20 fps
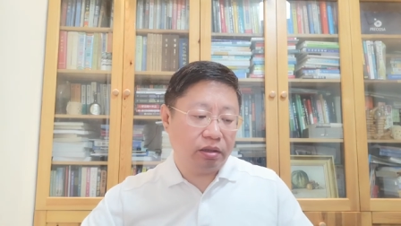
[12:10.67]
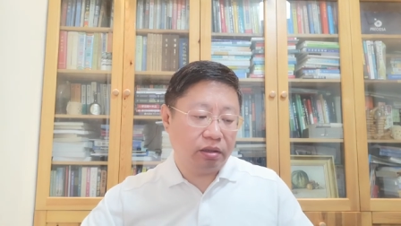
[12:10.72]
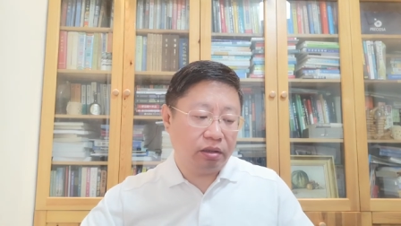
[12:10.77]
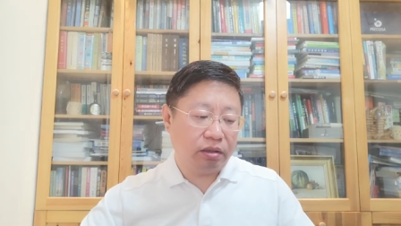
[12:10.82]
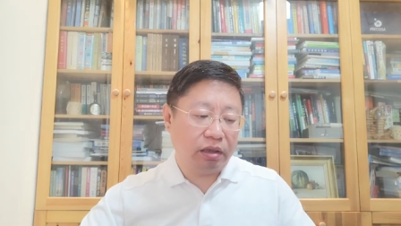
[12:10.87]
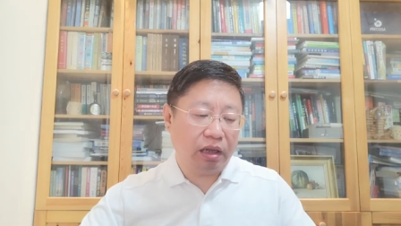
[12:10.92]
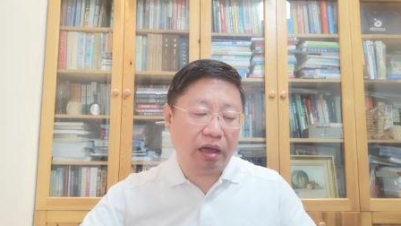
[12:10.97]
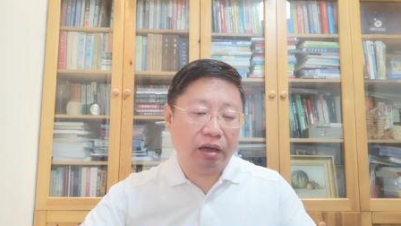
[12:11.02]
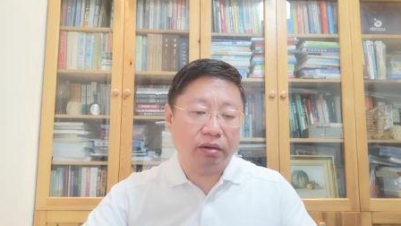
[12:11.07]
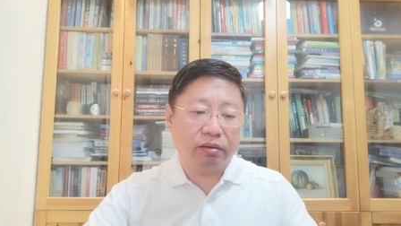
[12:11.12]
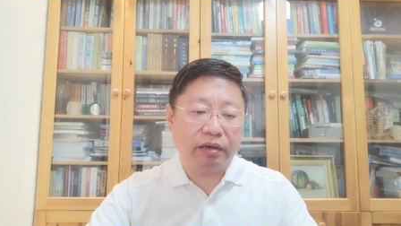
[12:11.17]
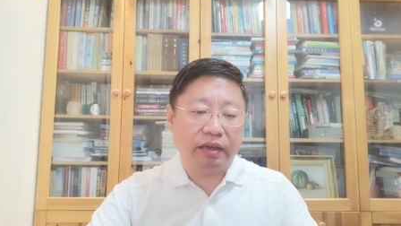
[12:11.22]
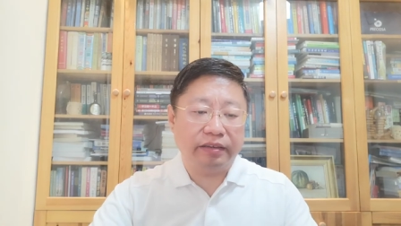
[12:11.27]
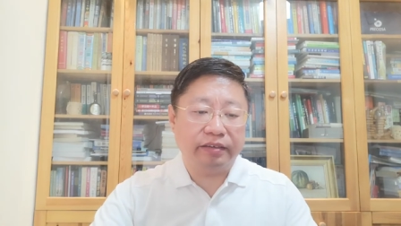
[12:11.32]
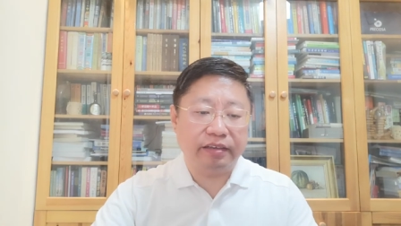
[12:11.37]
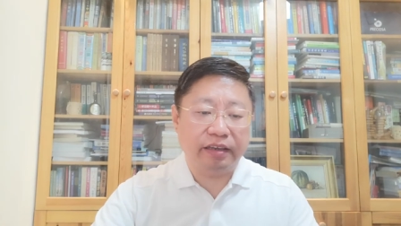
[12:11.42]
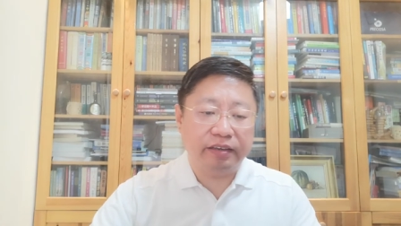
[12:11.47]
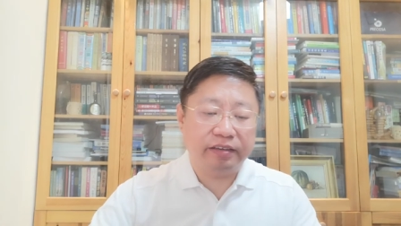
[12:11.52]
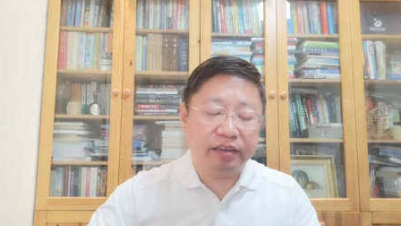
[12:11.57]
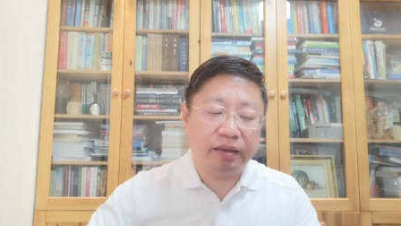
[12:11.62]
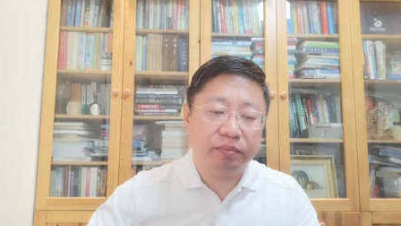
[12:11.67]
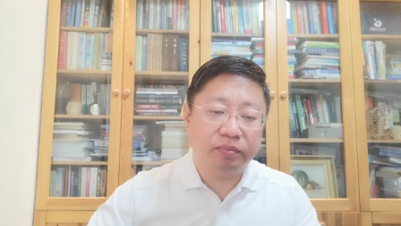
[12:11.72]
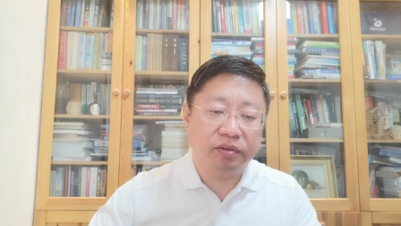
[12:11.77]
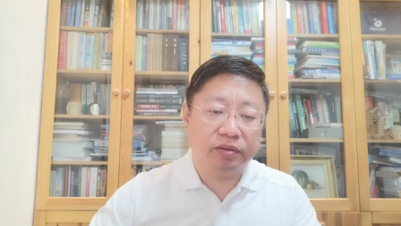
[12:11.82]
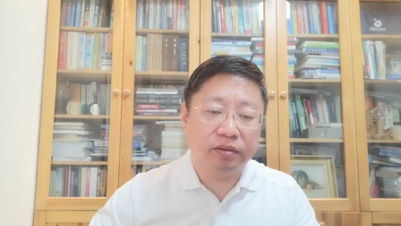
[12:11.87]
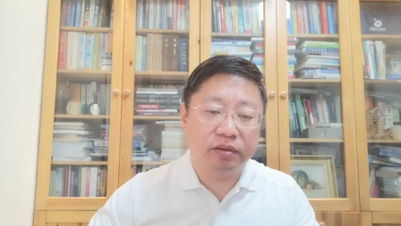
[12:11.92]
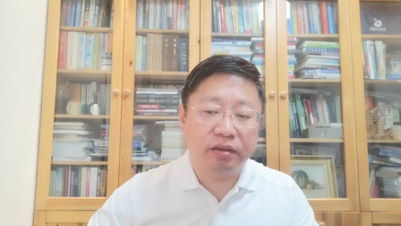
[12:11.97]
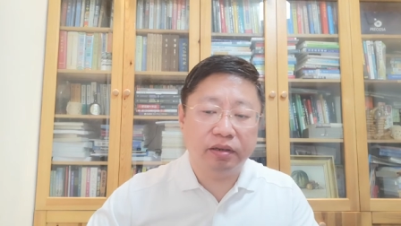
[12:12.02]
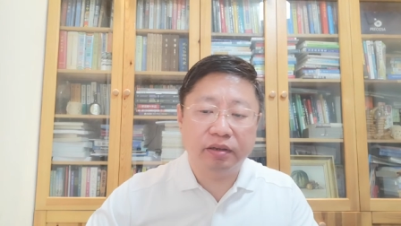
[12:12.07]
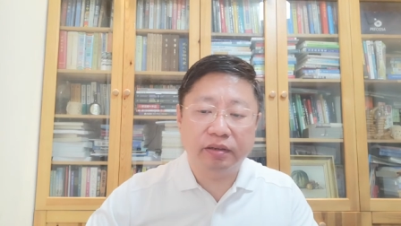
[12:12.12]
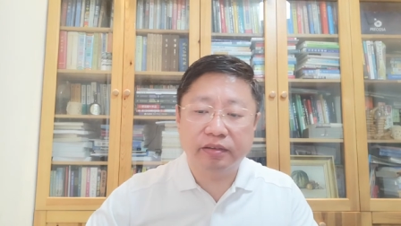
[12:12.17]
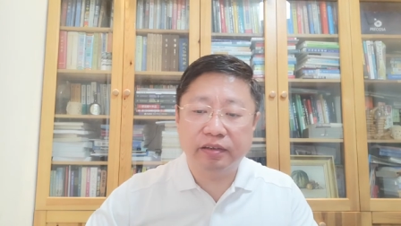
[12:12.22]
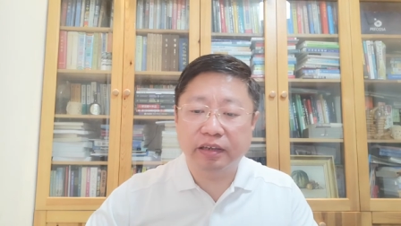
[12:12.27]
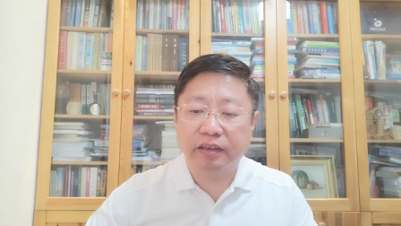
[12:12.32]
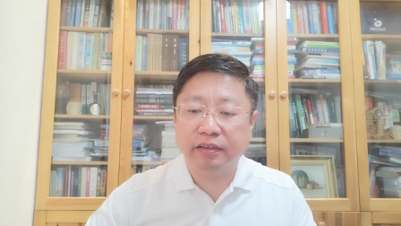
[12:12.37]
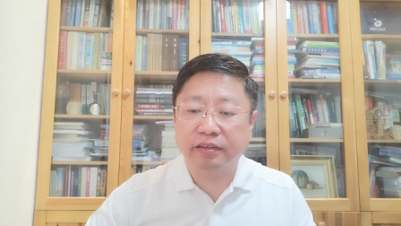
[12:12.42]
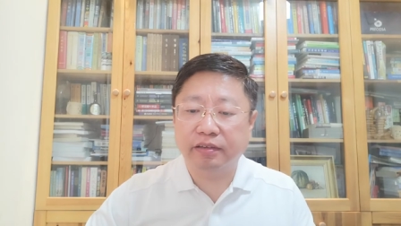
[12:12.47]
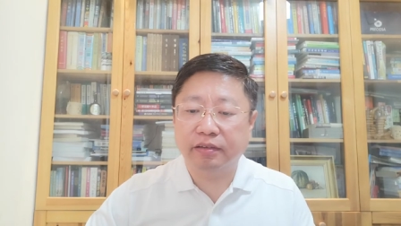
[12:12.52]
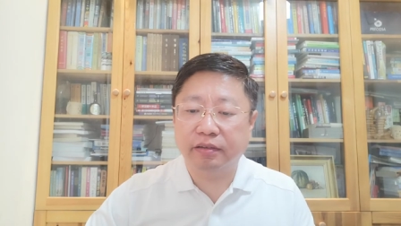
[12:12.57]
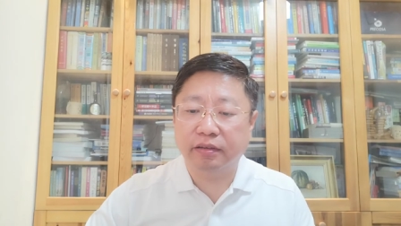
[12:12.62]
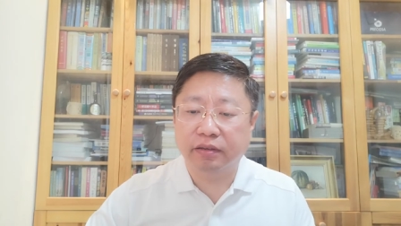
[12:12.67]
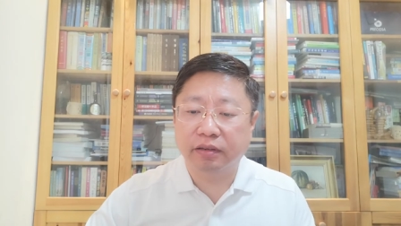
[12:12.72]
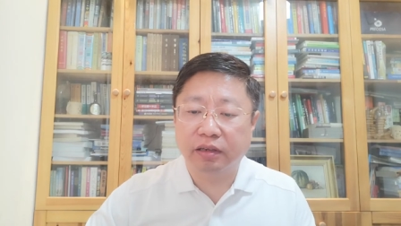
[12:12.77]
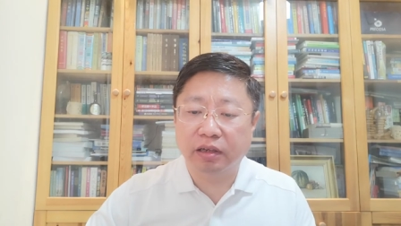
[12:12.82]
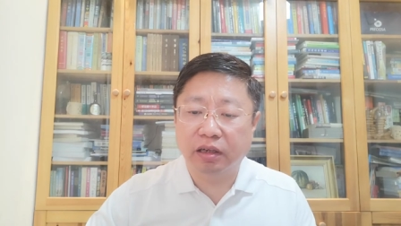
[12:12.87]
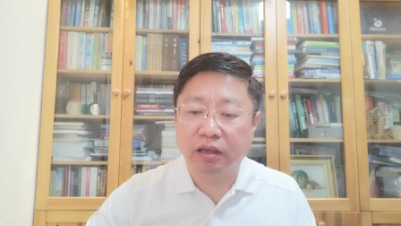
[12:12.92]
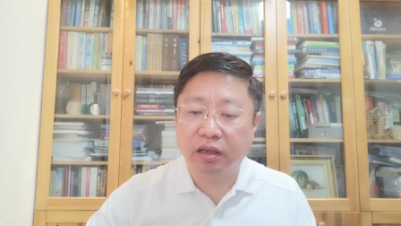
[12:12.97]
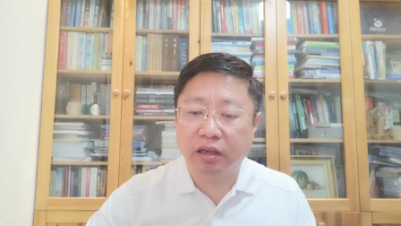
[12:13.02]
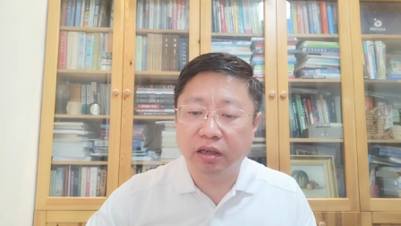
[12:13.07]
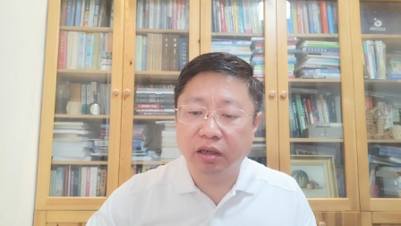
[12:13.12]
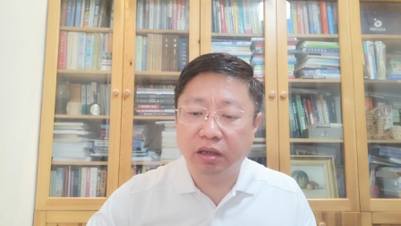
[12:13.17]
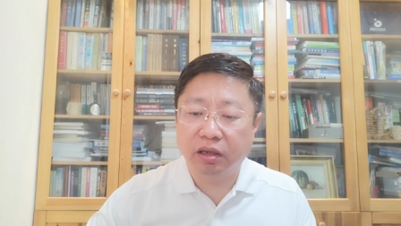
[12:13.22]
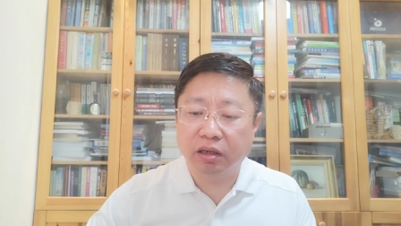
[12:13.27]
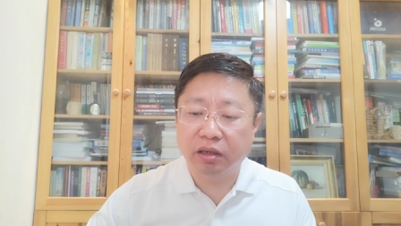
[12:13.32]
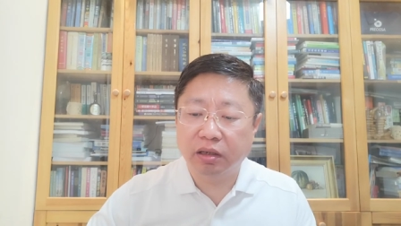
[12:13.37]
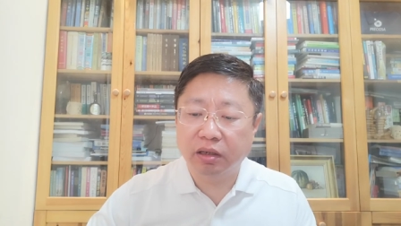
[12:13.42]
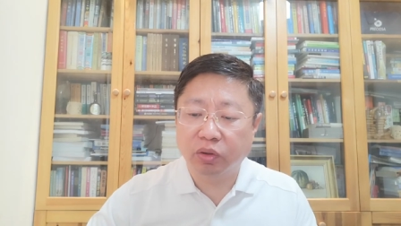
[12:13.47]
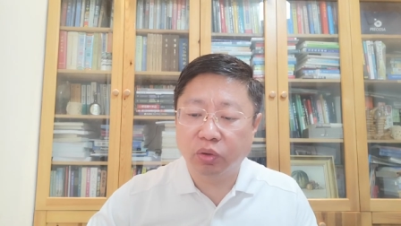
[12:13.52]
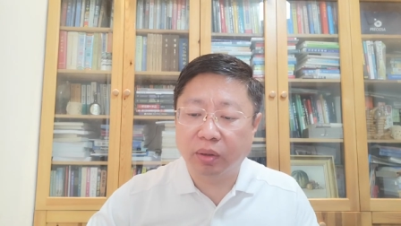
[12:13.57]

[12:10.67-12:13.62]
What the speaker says: Now let's see some the